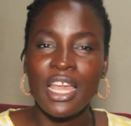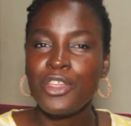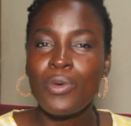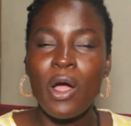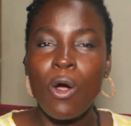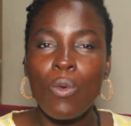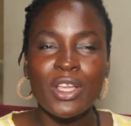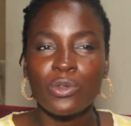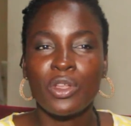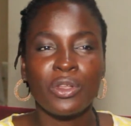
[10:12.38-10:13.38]
You are
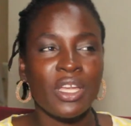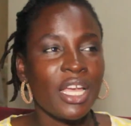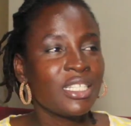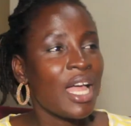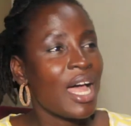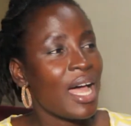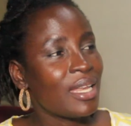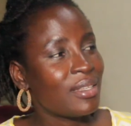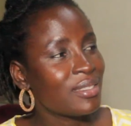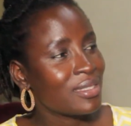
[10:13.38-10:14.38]
always on the edge.
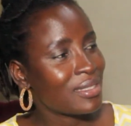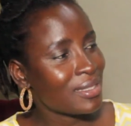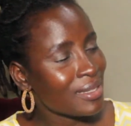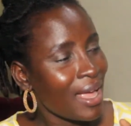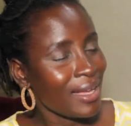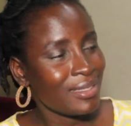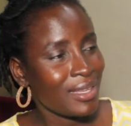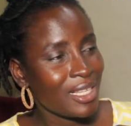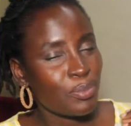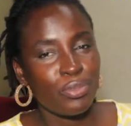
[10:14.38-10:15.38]
At the
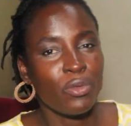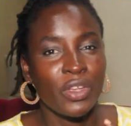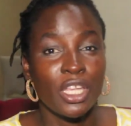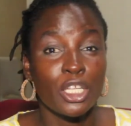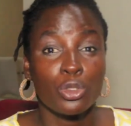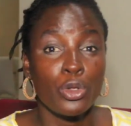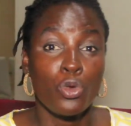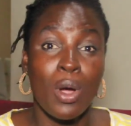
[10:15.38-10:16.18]
slightest provocation,